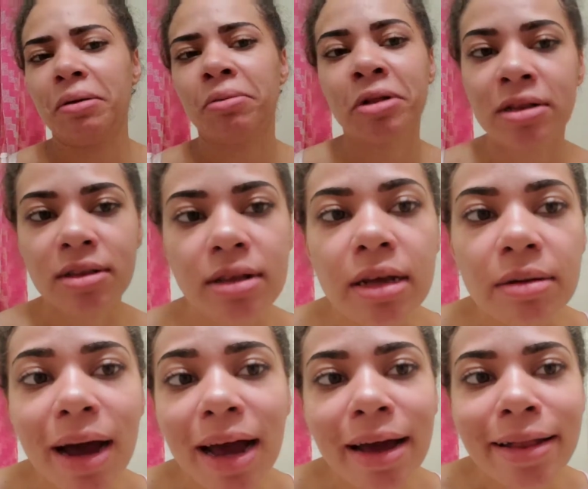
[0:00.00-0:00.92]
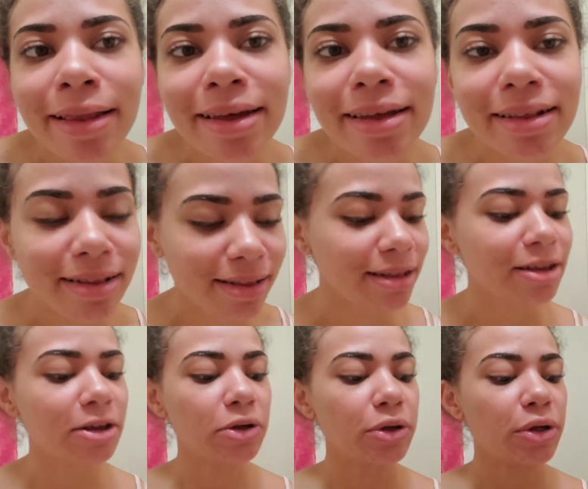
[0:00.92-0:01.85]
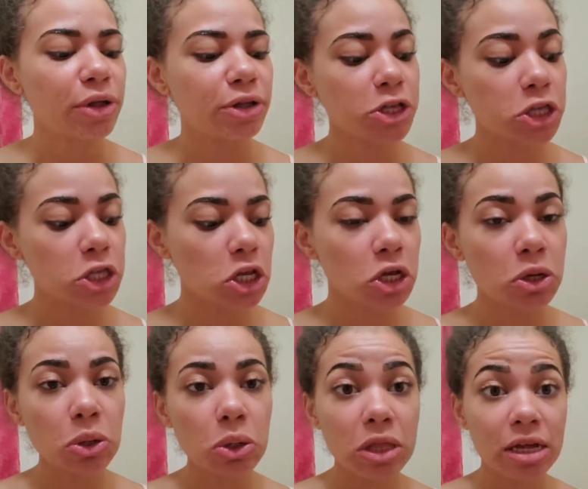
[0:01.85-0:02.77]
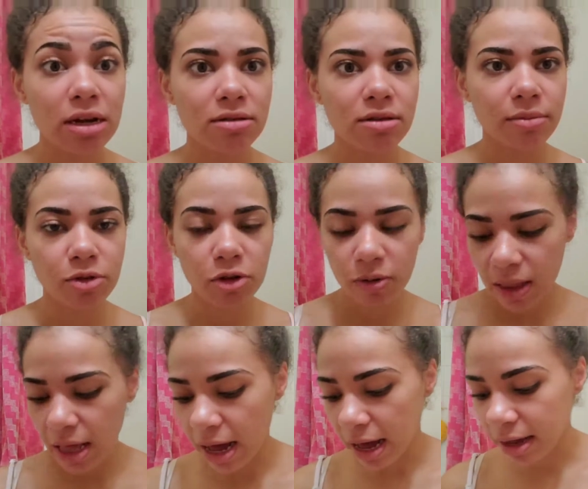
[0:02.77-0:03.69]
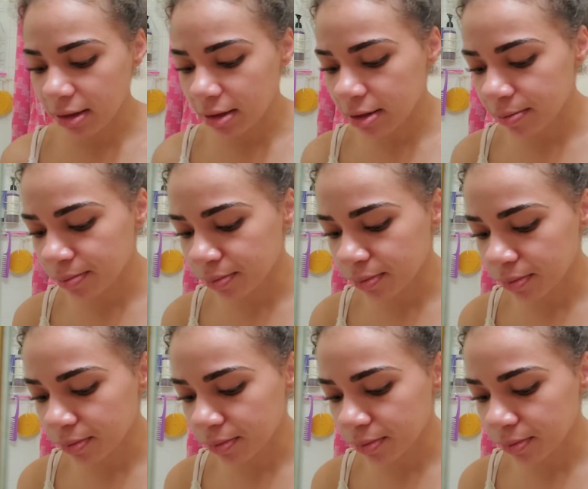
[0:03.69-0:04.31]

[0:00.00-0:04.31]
be able to see my eyelids. So then I stopped doing that.